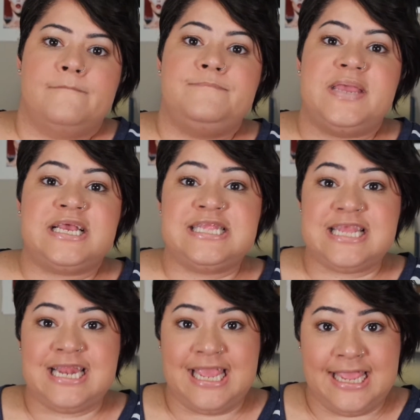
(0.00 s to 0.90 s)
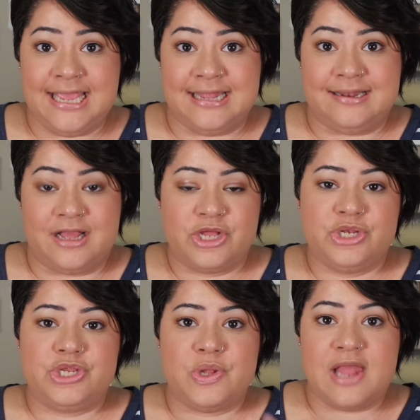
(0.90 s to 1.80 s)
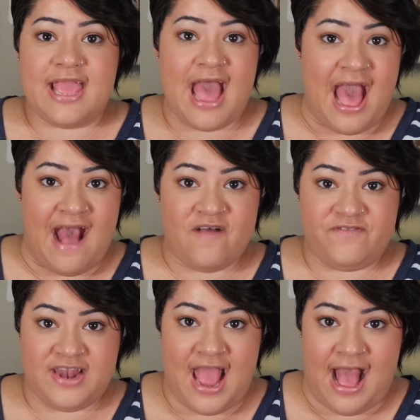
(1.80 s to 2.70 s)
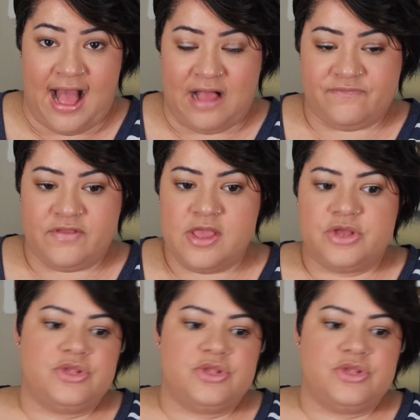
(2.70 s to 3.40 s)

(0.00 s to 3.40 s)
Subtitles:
mix it in. Do like a half and half.